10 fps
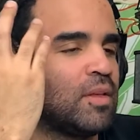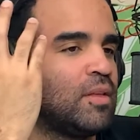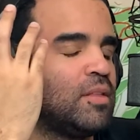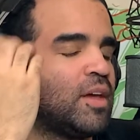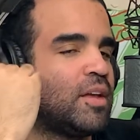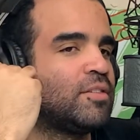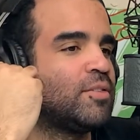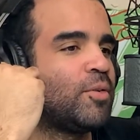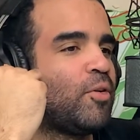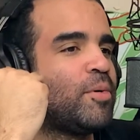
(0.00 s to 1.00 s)
That gets
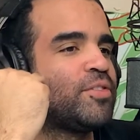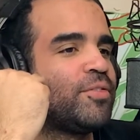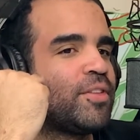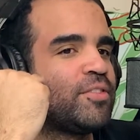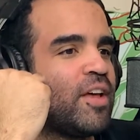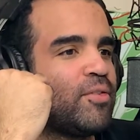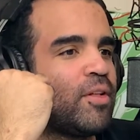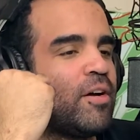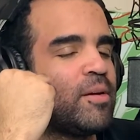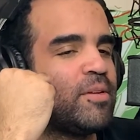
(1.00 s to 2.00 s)
into a whole bunch of philosophical
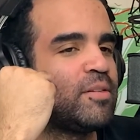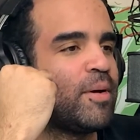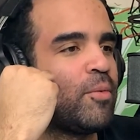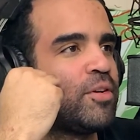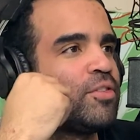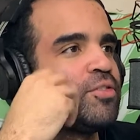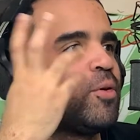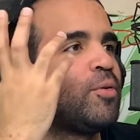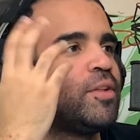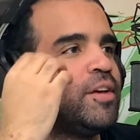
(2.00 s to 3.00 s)
arguments about what a
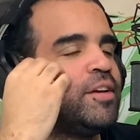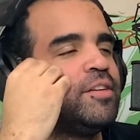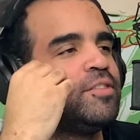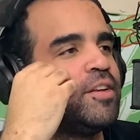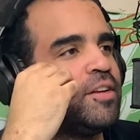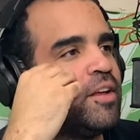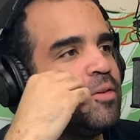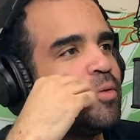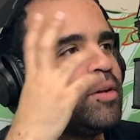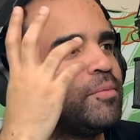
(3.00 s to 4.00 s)
soul is and
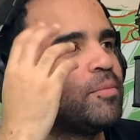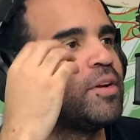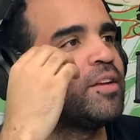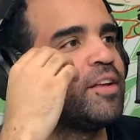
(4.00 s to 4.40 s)
what identity.